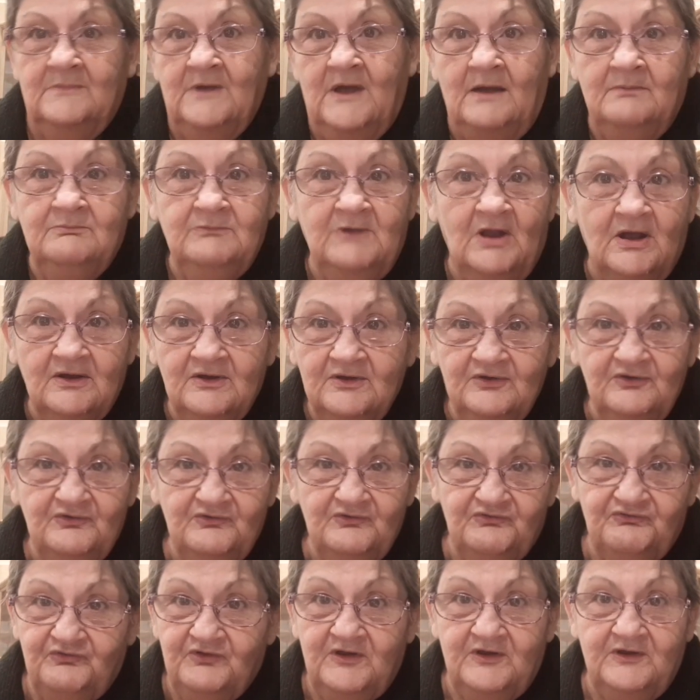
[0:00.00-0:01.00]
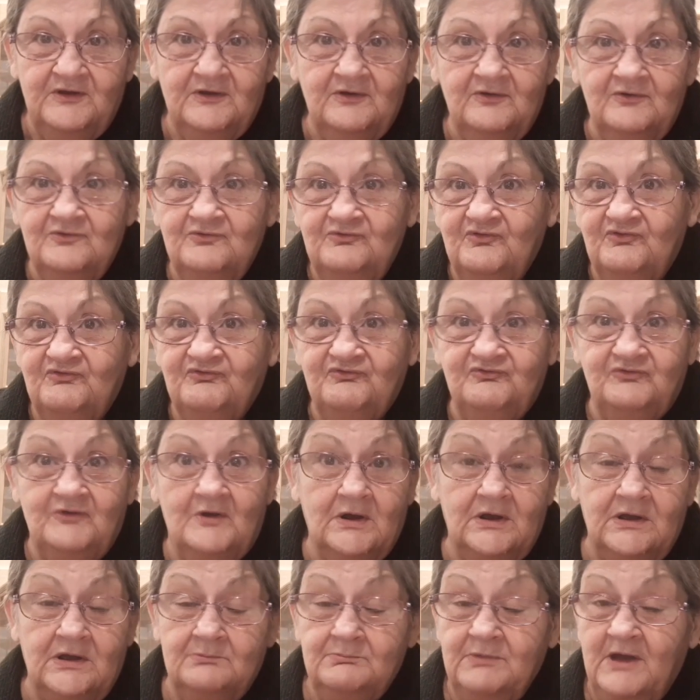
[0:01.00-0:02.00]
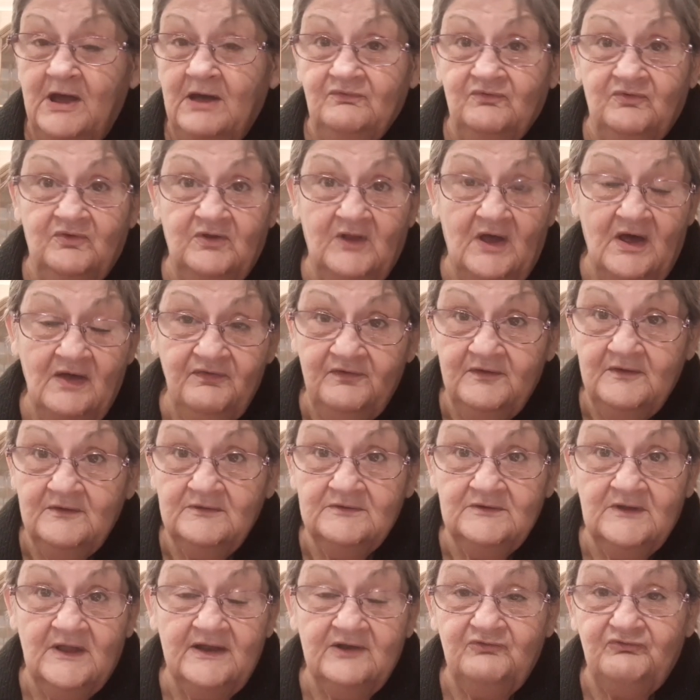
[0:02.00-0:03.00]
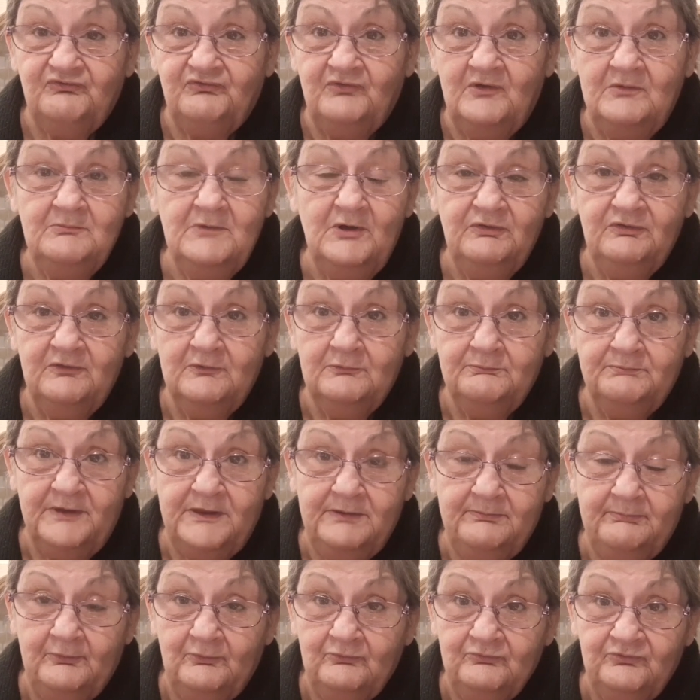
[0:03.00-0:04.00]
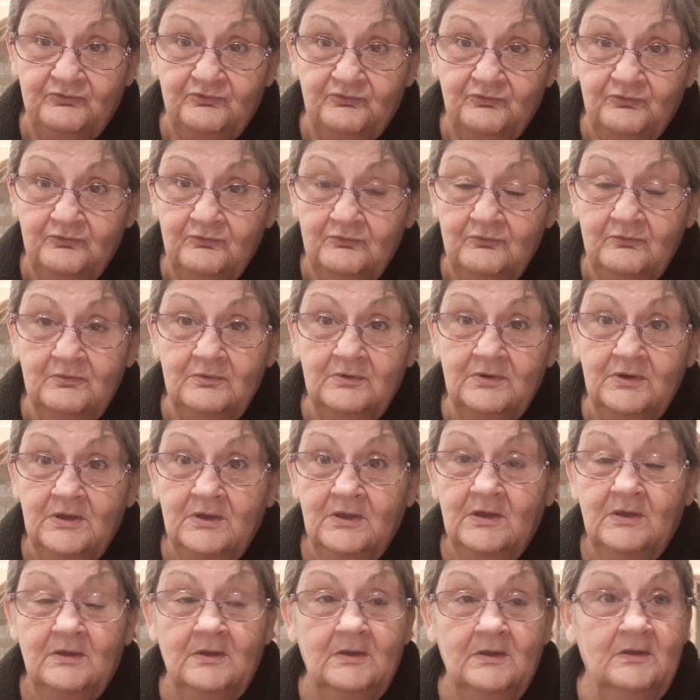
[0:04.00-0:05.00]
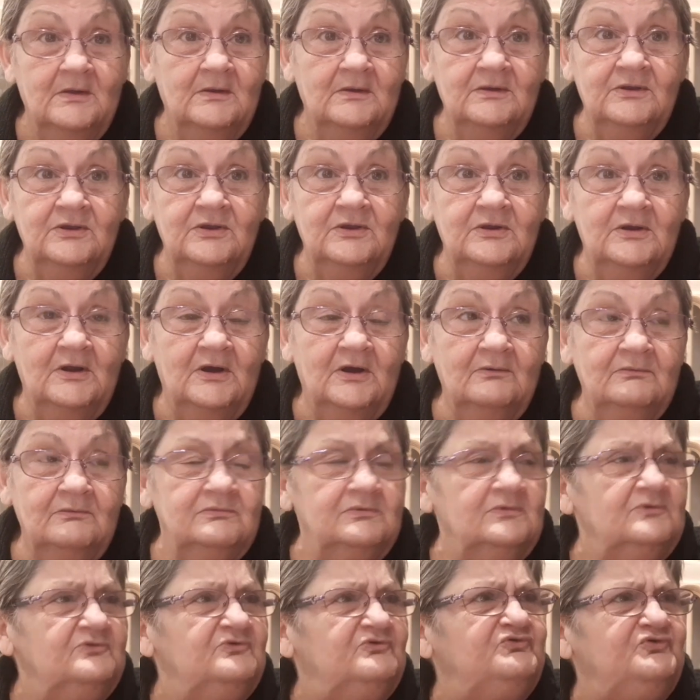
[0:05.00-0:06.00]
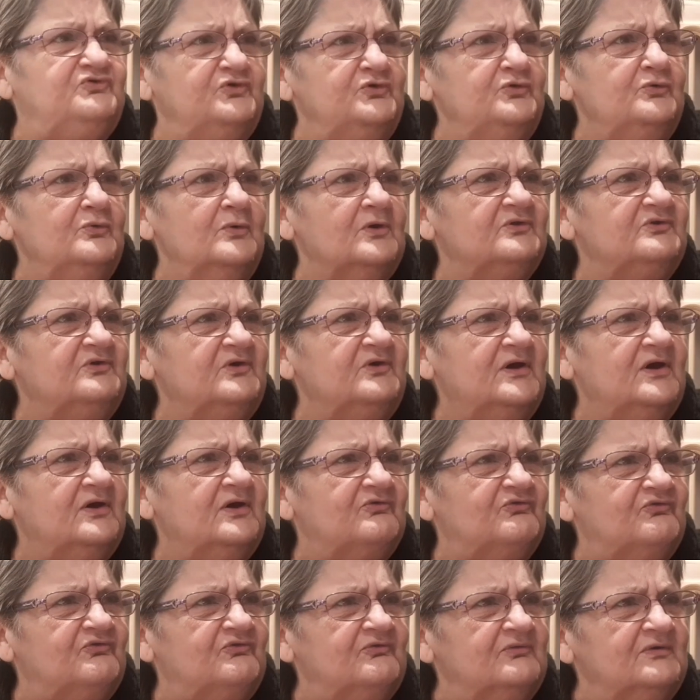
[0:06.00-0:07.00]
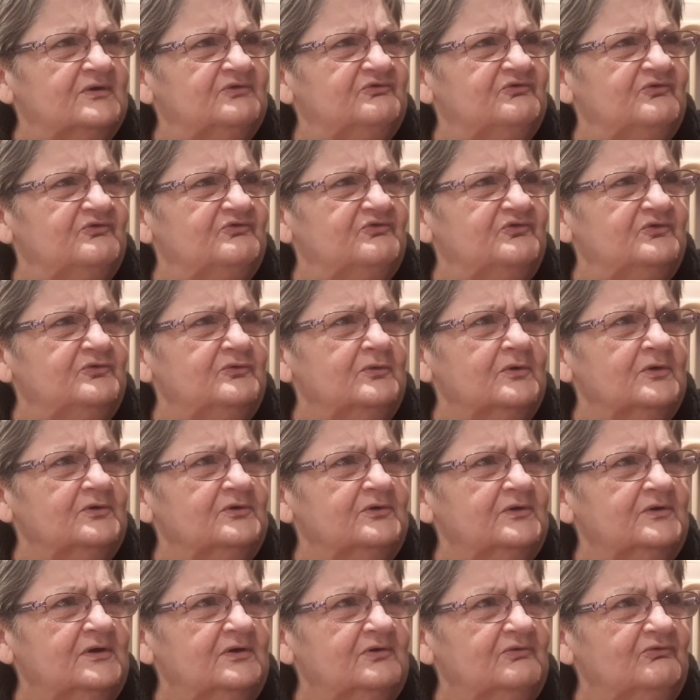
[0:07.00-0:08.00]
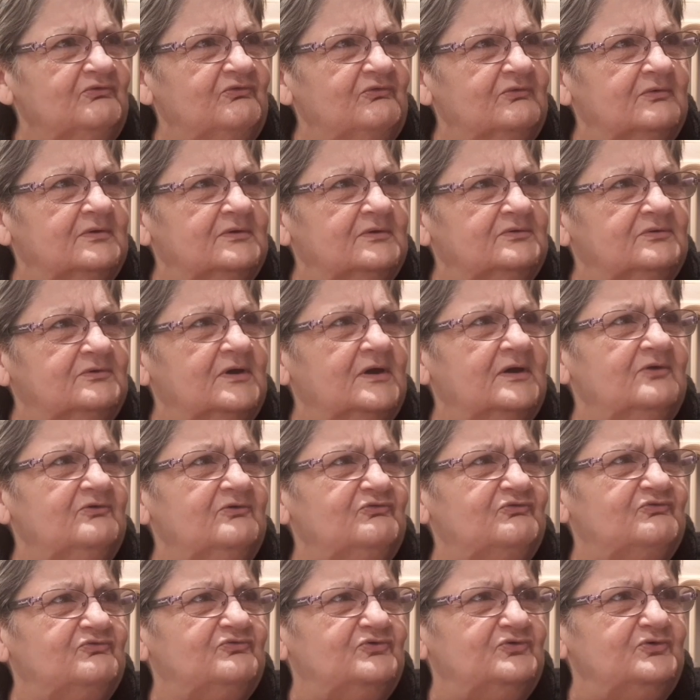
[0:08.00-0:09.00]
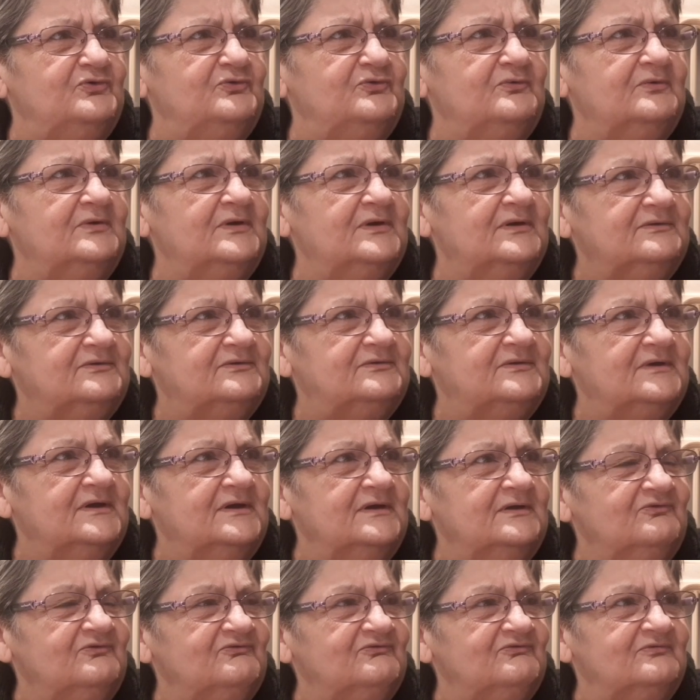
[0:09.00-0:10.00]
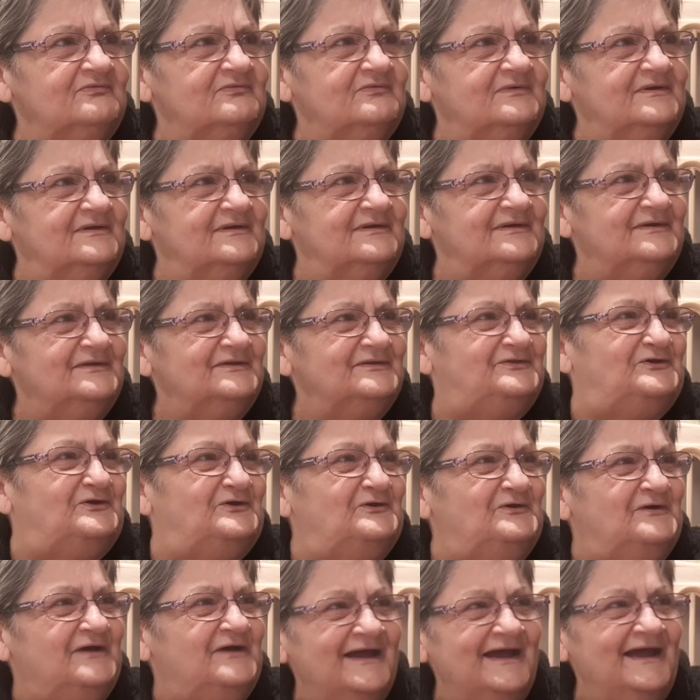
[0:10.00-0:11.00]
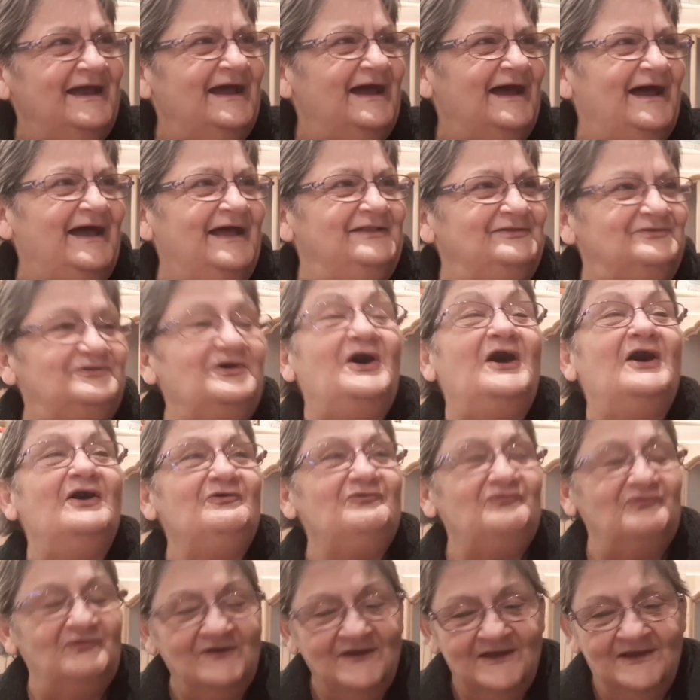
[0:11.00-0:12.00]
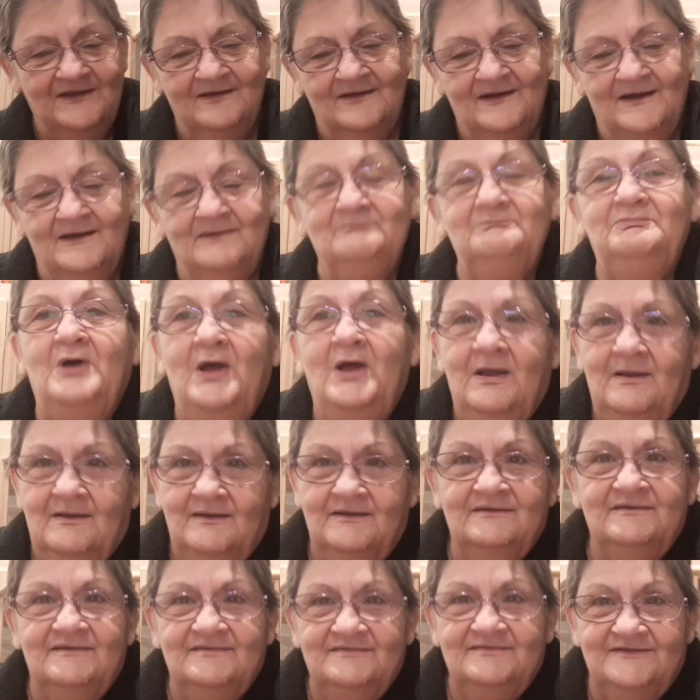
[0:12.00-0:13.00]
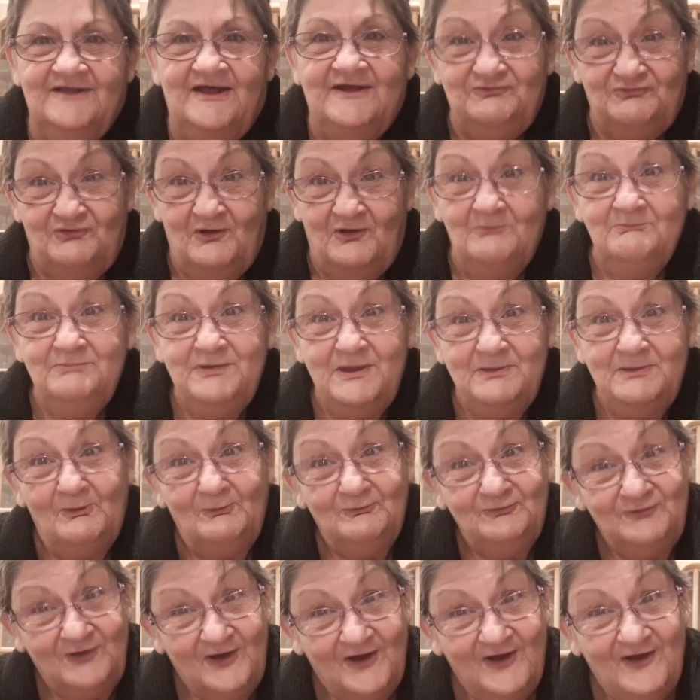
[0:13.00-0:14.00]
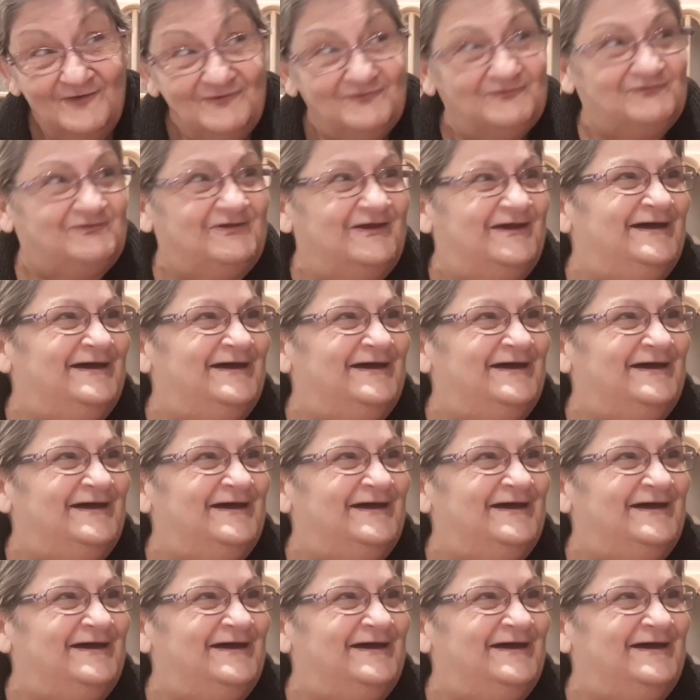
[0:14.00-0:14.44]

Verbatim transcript: I'm not going to sit here and just talk about nothing like some other people do. You know, do or does. Is it do or does? Does, do, does? Does. does. Um, like some people does.